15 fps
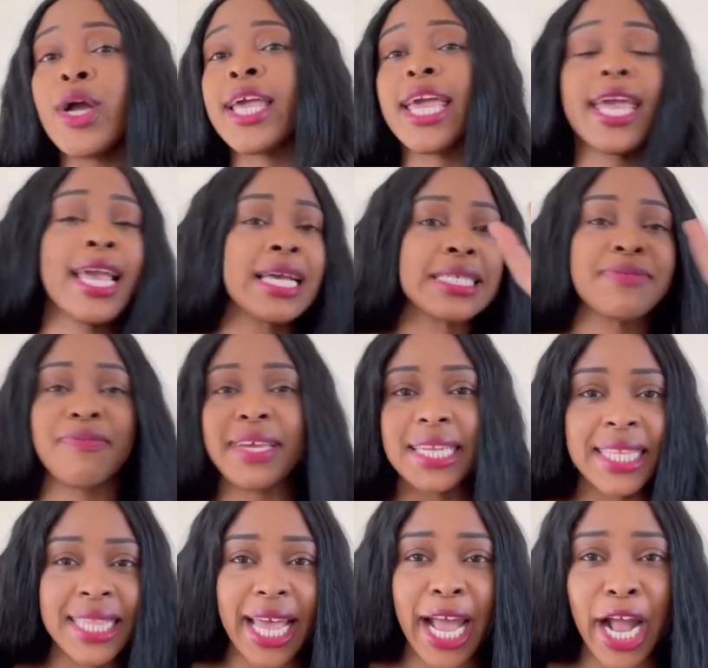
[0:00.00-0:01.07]
kicking his feet in
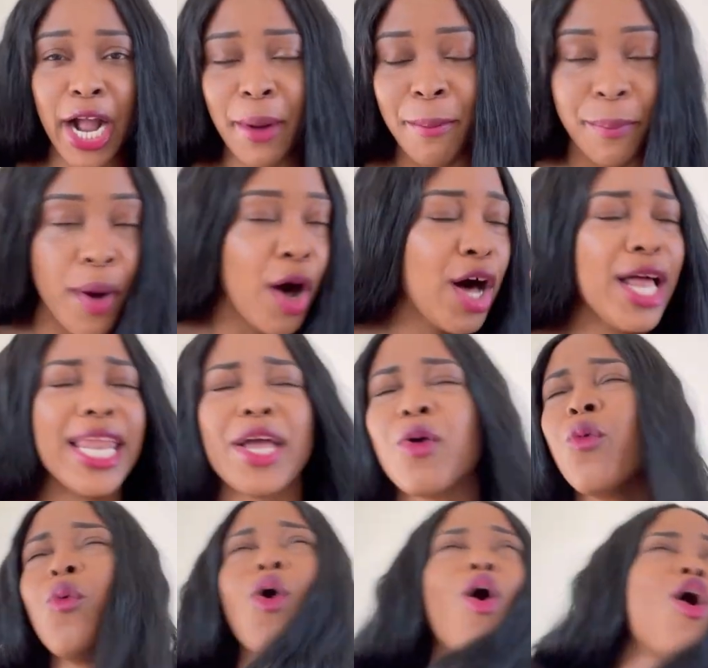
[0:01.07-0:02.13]
the air, bawling,
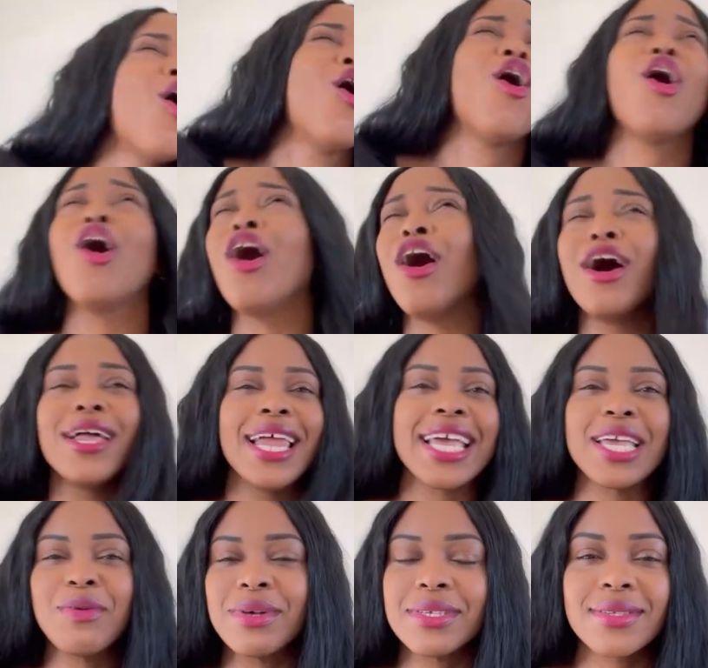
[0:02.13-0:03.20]
whoa! Like he
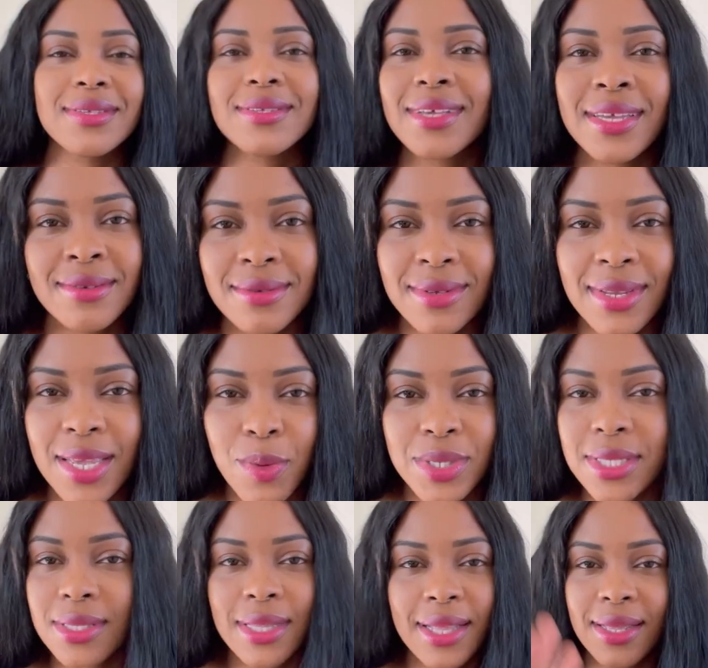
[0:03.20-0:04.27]
was
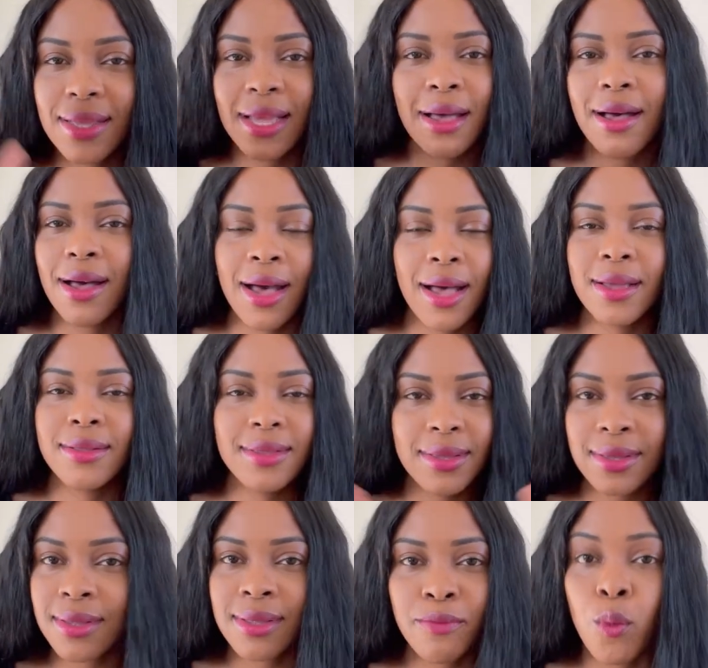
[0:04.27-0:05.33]

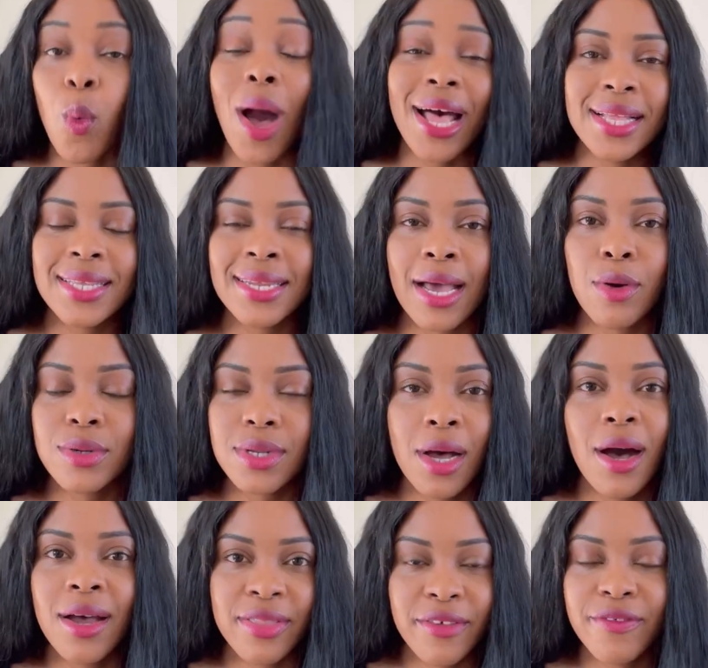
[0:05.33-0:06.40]
wilding out
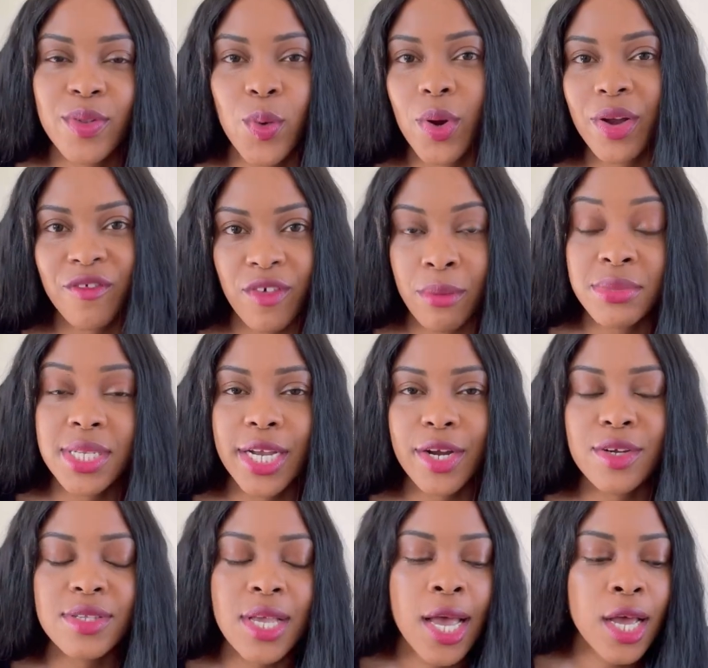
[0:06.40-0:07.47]
on the floor from tears.